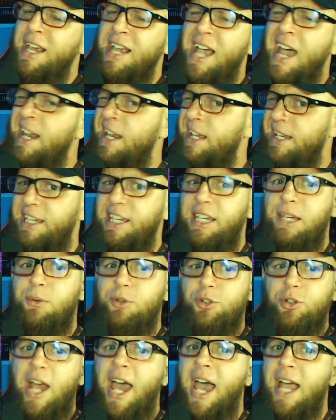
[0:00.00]
Kind of keep
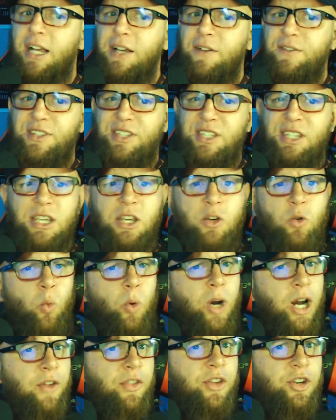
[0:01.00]
track of seeing
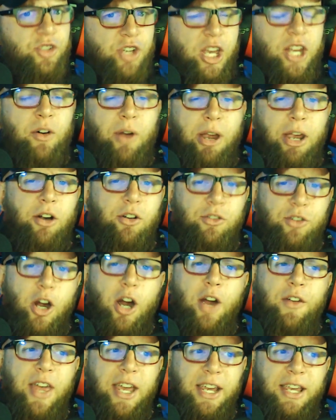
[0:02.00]
where the generators
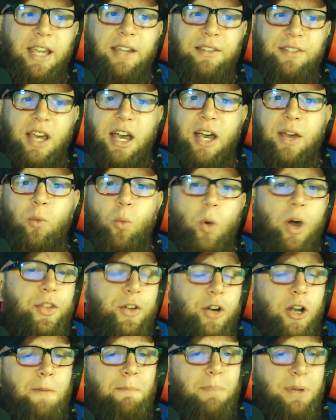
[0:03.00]
are that get done,
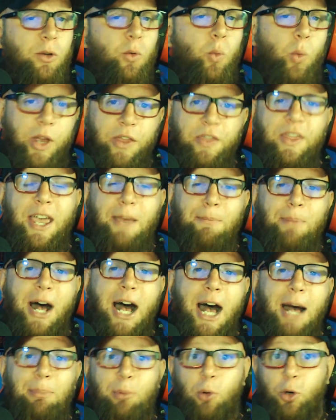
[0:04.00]
whether it be when they
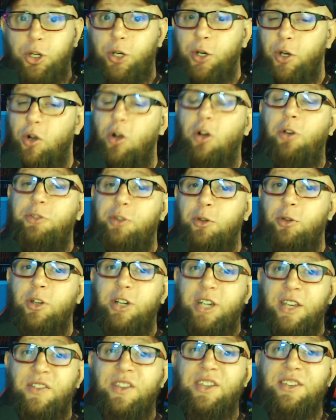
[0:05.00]
pop, or you can also
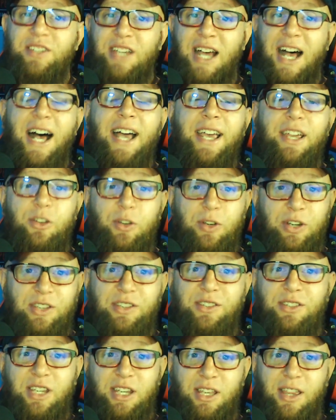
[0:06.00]
look in the sky and you can
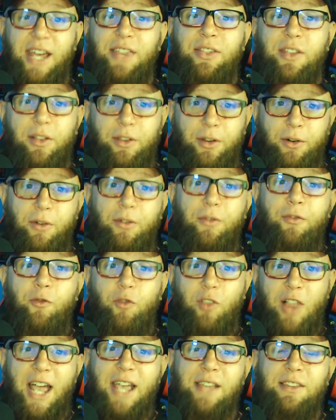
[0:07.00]
see like the little
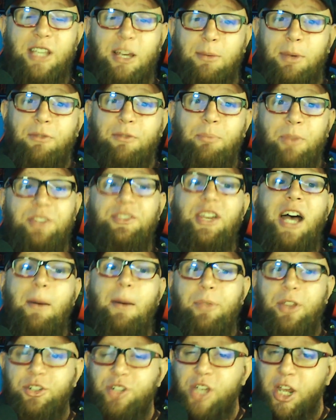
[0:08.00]
lights coming from the top
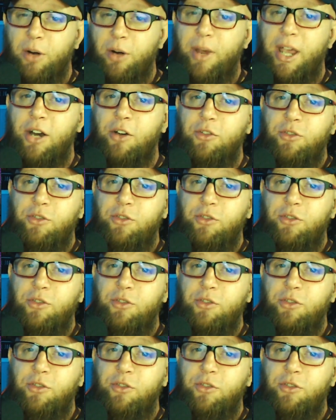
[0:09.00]
of the generators